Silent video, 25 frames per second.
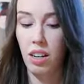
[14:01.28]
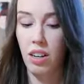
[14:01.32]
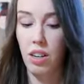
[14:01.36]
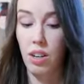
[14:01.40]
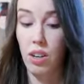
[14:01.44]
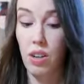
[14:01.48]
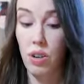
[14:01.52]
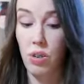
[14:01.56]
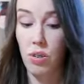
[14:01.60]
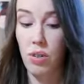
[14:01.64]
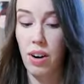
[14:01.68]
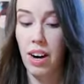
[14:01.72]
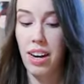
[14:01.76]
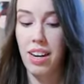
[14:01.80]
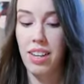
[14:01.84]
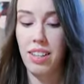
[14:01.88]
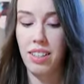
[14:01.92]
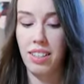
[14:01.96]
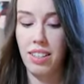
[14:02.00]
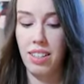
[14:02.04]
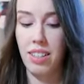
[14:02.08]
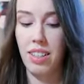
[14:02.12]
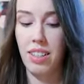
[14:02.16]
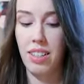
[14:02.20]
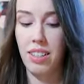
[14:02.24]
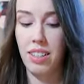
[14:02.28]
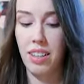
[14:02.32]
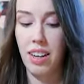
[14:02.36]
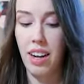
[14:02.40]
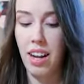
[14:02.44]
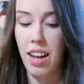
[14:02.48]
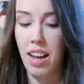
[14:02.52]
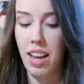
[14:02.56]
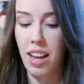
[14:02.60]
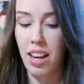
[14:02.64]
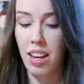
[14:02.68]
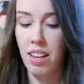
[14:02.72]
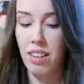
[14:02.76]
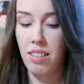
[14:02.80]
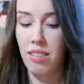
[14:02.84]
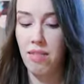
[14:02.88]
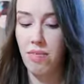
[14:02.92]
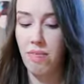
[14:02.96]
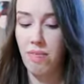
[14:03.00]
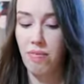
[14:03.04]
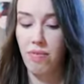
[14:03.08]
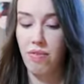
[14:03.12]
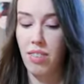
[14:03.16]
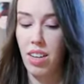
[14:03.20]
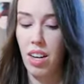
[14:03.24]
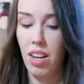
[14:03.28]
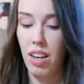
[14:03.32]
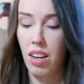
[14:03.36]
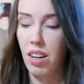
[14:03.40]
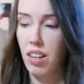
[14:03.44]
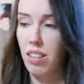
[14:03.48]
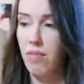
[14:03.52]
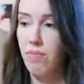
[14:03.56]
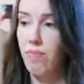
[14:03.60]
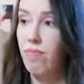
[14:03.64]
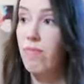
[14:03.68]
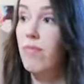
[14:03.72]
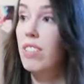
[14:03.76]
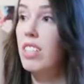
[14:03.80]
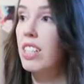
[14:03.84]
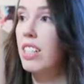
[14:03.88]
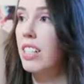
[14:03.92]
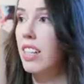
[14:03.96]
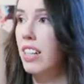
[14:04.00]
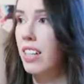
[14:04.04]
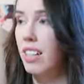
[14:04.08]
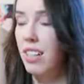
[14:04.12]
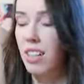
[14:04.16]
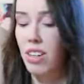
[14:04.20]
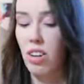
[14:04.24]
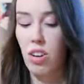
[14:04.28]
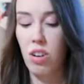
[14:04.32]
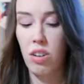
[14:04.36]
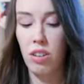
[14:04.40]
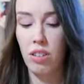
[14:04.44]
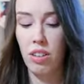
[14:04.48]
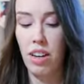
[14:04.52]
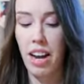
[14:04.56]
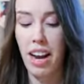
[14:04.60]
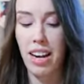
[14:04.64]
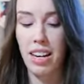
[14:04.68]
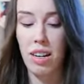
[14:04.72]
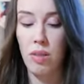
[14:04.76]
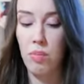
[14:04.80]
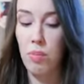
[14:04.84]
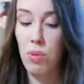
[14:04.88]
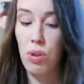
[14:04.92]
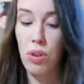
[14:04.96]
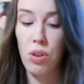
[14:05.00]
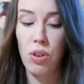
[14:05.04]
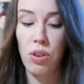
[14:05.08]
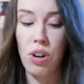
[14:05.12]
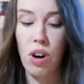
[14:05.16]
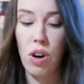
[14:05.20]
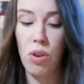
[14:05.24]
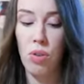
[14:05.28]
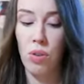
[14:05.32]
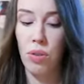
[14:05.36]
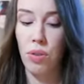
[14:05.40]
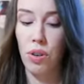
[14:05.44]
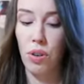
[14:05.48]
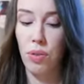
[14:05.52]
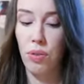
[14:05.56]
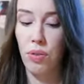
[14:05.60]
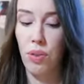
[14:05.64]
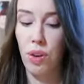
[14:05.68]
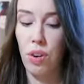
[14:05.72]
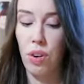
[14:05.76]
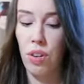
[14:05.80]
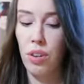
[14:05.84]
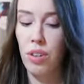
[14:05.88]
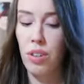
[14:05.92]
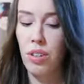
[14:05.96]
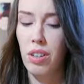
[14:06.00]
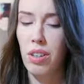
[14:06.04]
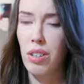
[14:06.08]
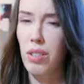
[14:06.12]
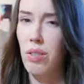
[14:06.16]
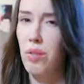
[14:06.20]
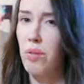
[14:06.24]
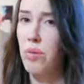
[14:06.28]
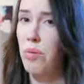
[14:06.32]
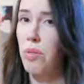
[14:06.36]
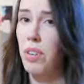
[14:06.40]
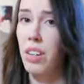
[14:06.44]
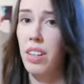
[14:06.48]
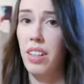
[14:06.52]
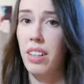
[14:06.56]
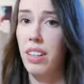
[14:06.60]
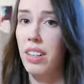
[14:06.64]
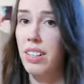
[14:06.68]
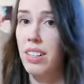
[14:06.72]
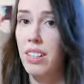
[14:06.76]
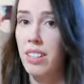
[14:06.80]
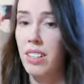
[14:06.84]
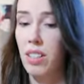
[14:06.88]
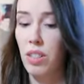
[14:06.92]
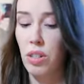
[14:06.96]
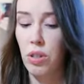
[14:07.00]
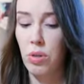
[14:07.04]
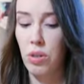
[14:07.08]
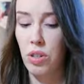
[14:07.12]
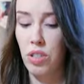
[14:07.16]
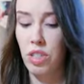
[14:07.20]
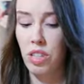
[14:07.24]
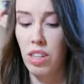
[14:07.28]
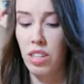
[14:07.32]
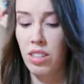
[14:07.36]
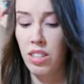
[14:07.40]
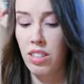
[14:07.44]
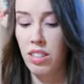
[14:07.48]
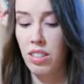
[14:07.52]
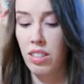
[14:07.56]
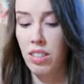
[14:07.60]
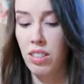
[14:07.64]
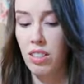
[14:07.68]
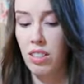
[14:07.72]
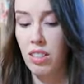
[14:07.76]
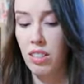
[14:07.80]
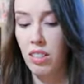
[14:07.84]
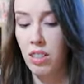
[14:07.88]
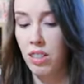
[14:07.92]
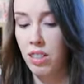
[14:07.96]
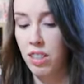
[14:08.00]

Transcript: crazy. And seeing it on a computer or on a phone really doesn't do it justice. So